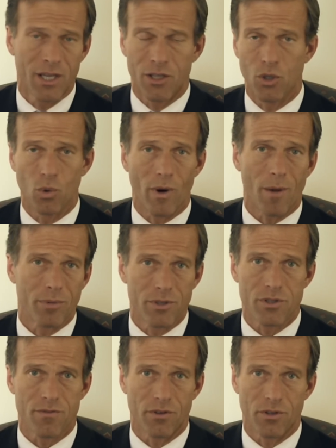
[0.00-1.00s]
new
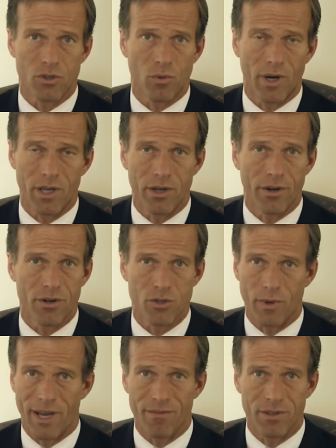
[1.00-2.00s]
weapons for 20 years.
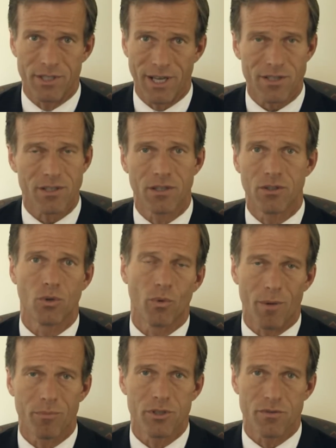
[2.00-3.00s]
We haven't tested new
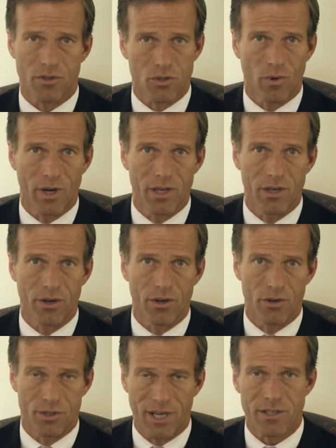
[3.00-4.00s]
weapons for 20
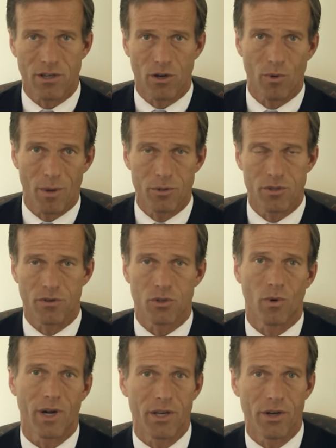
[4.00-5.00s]
years, or tested our weapons for
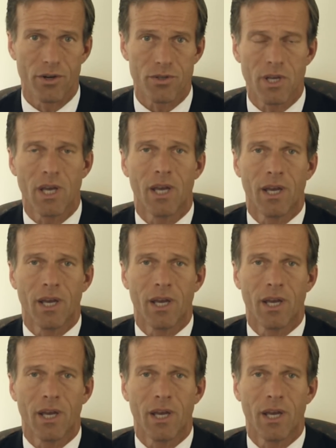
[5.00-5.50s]
20 years.